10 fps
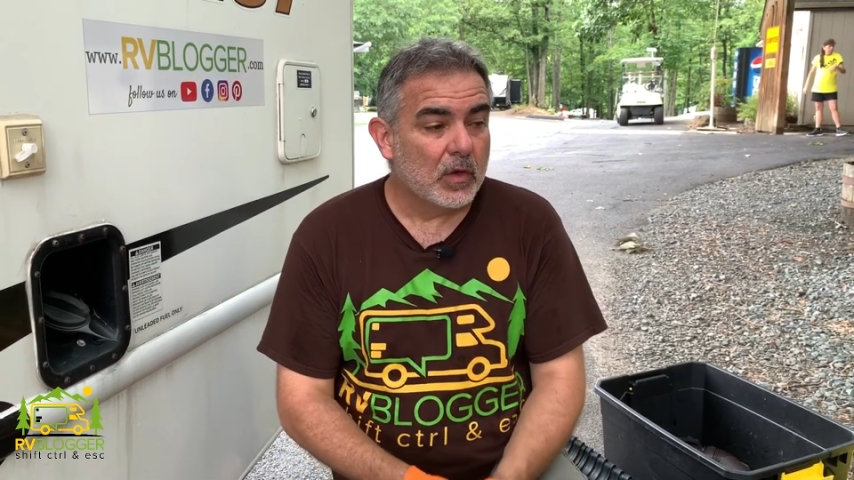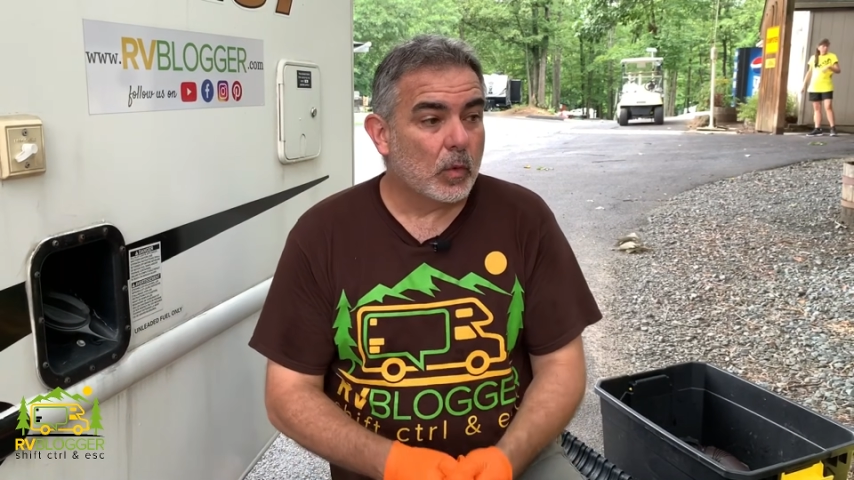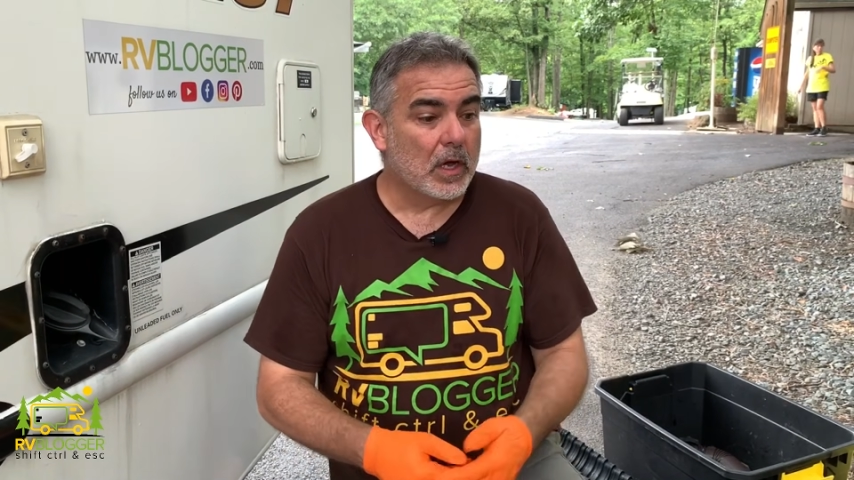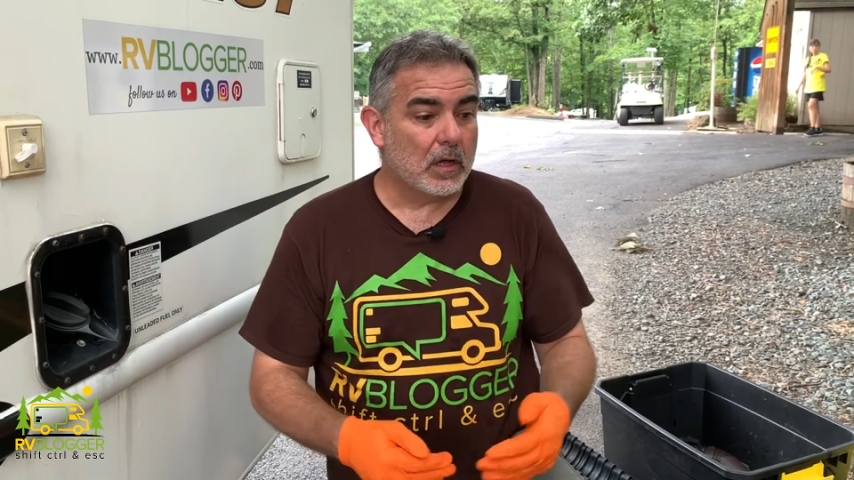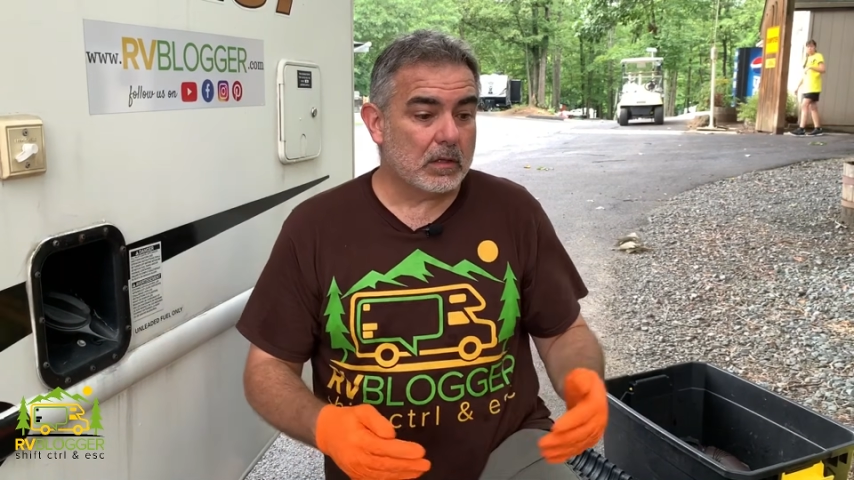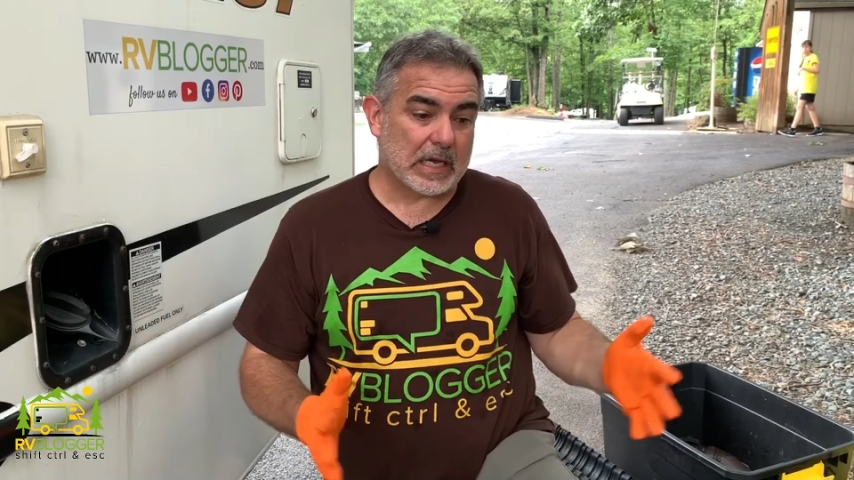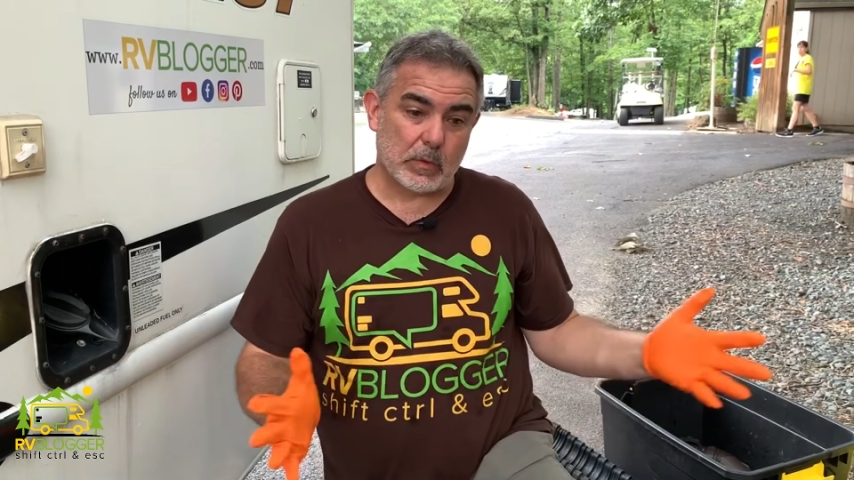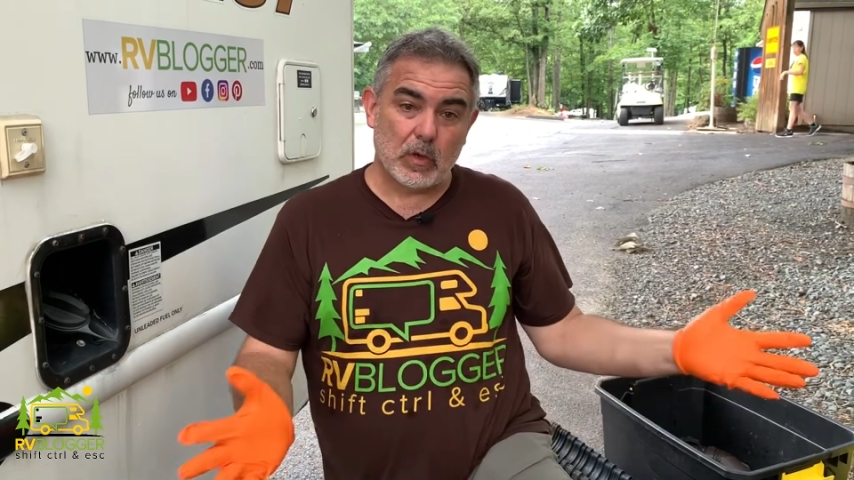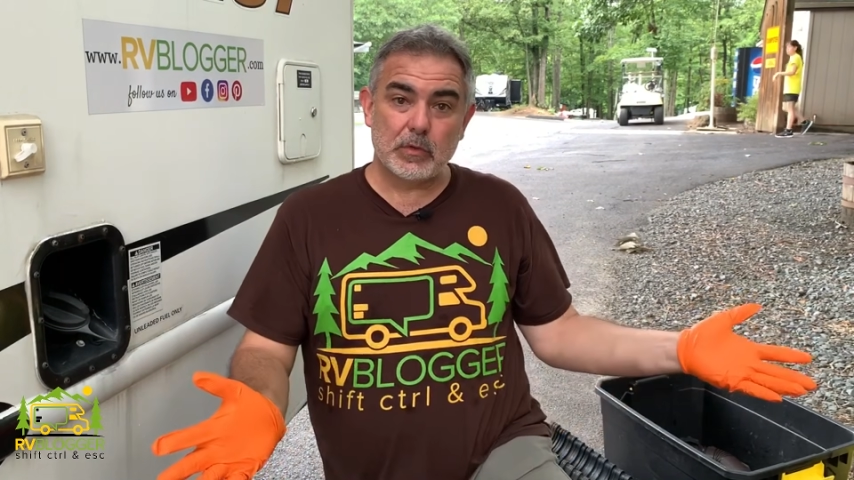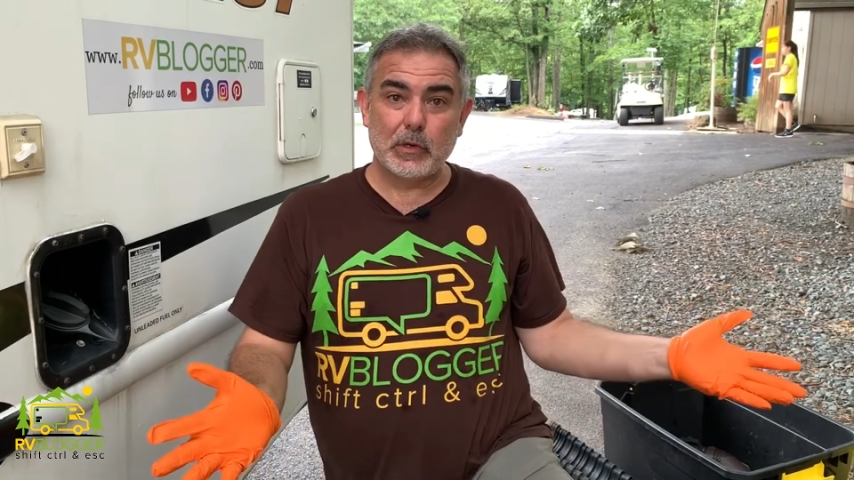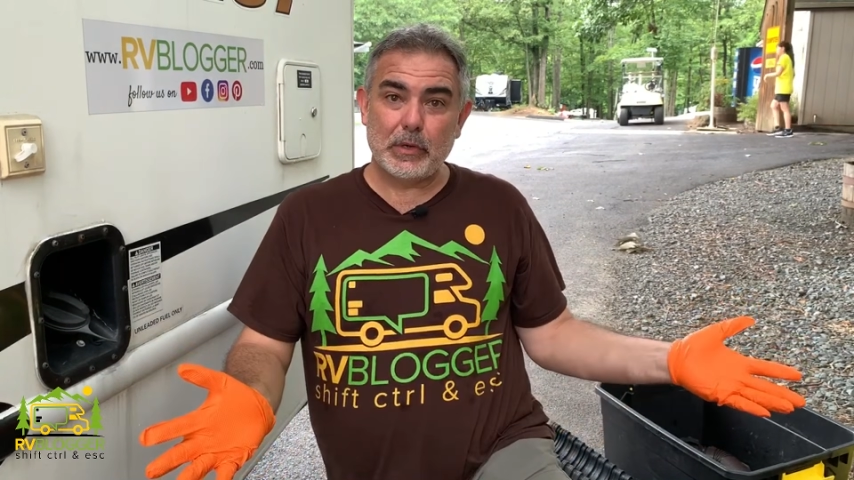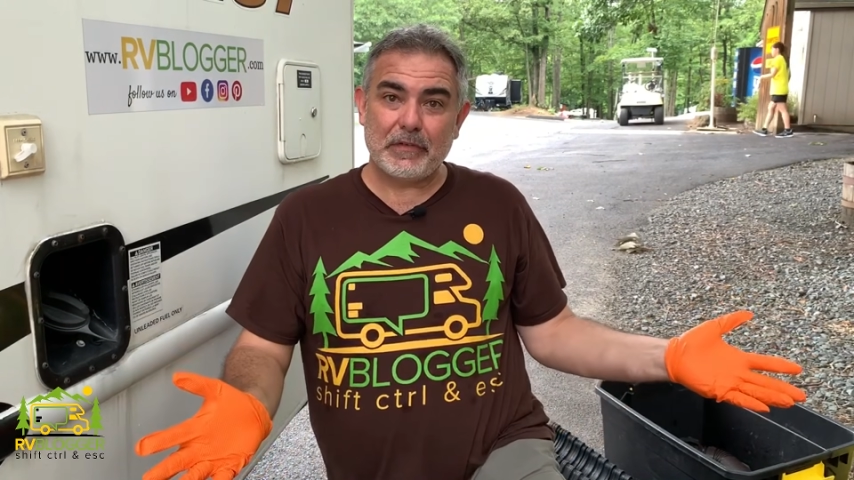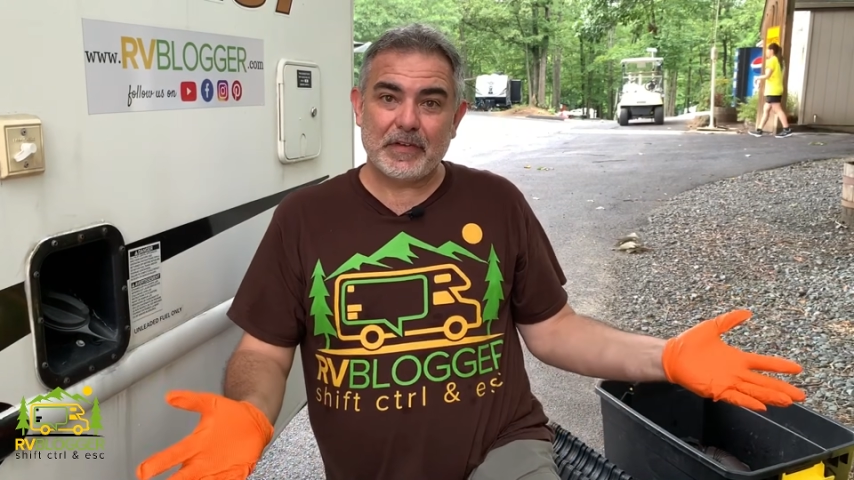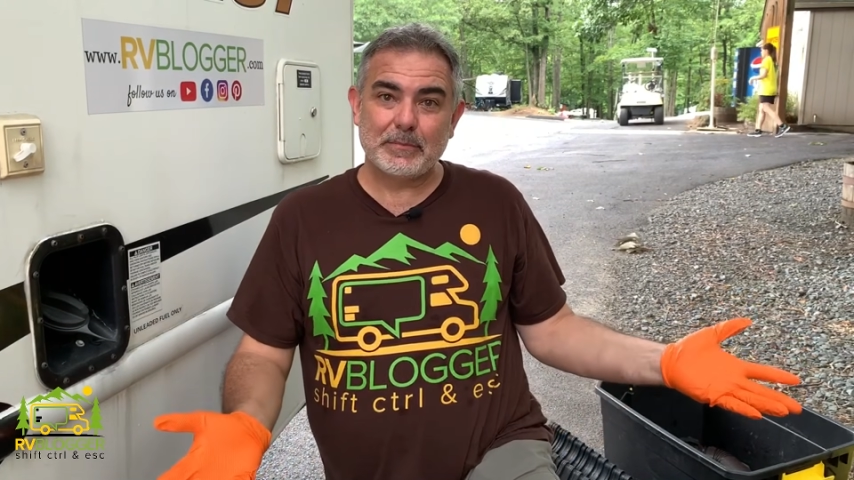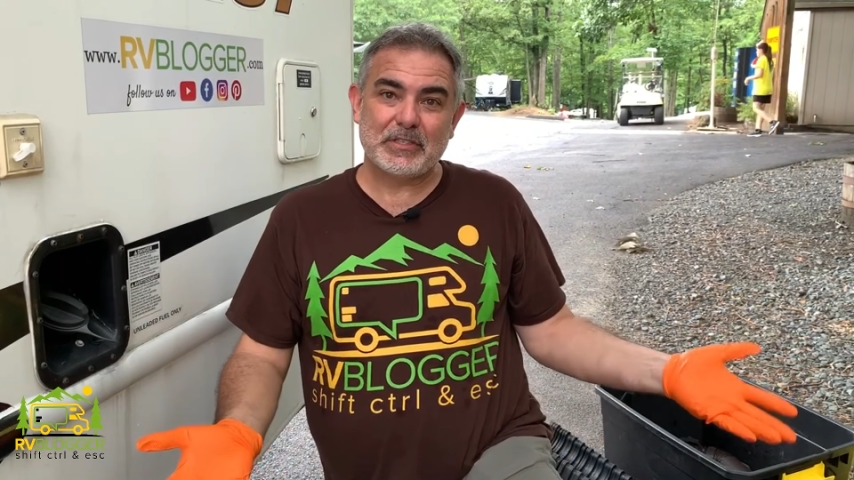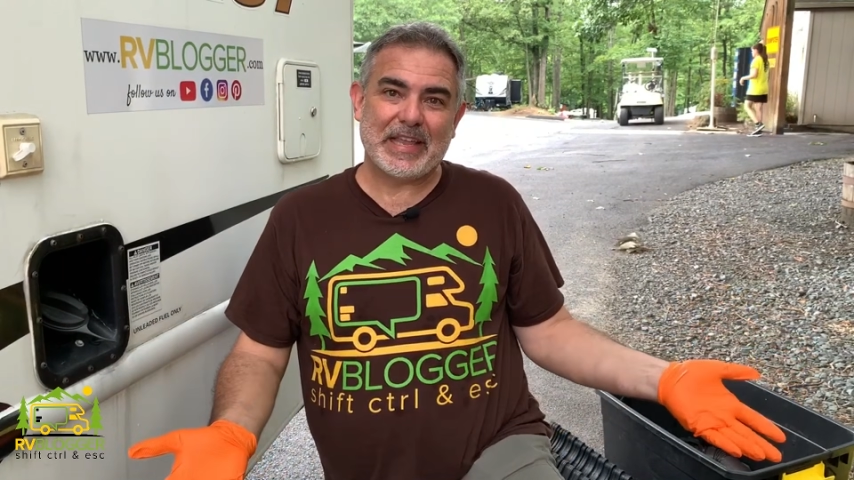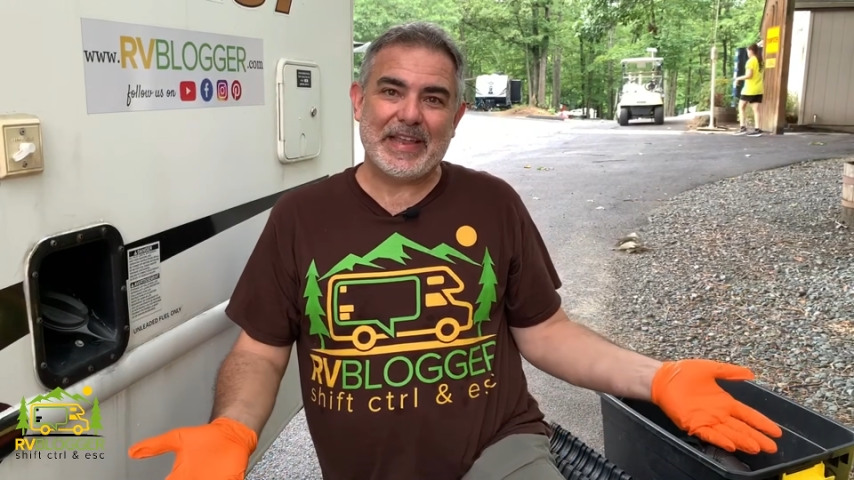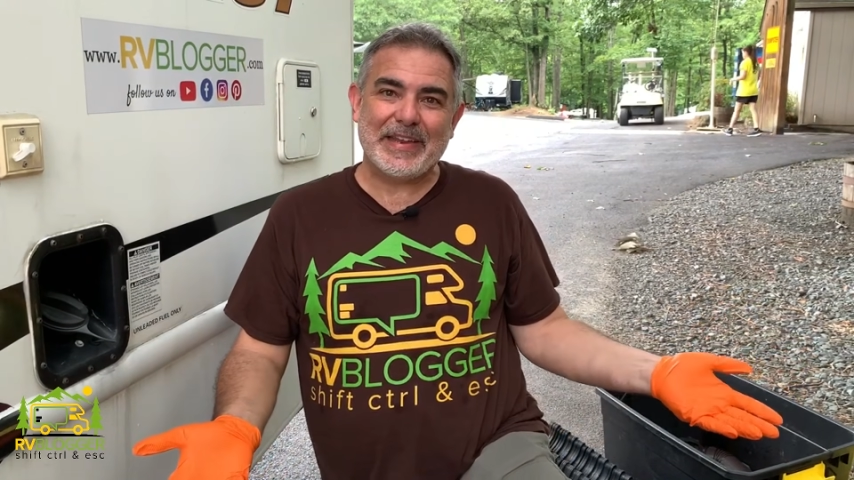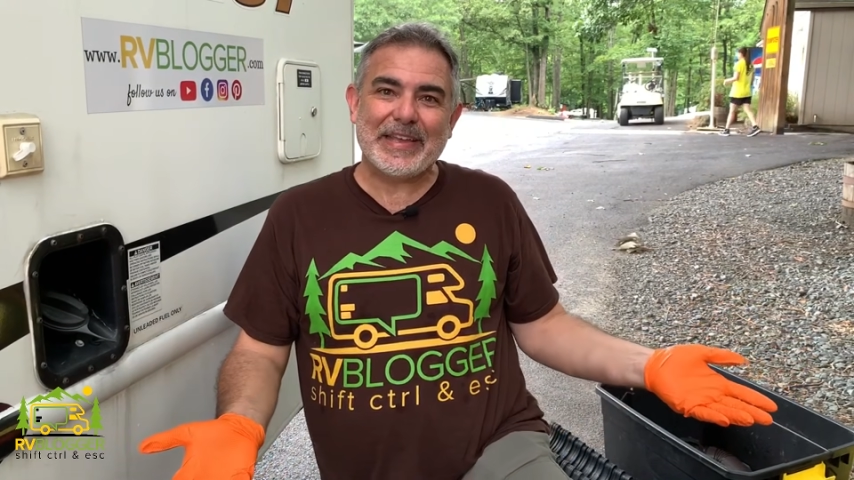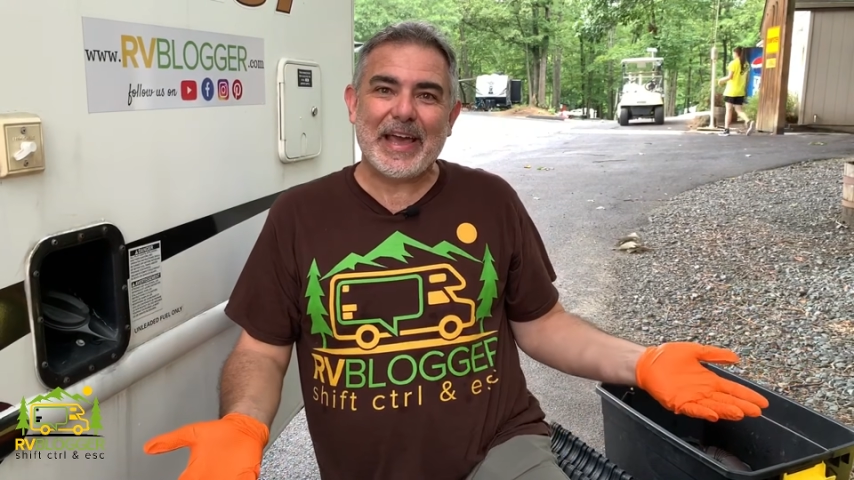Well, I won't know it if I'm
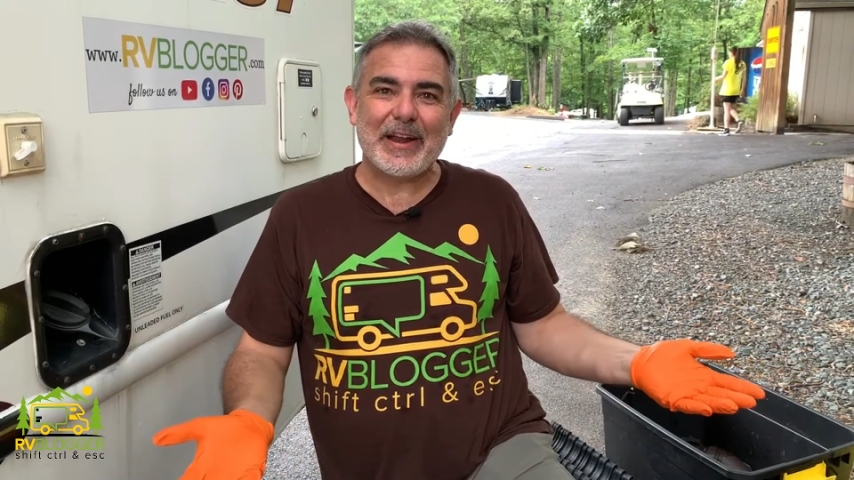standing